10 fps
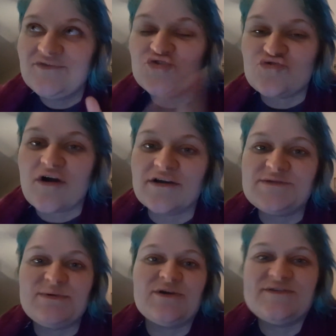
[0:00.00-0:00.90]

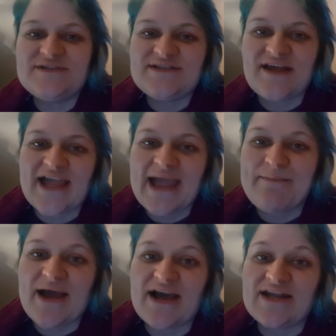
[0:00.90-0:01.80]
drugged because I
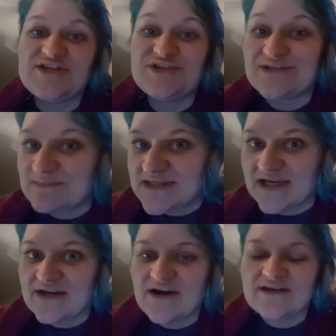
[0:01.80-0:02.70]
came back and I took some
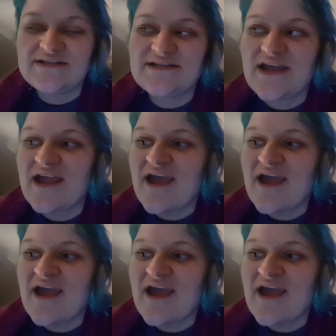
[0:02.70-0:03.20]
day nurse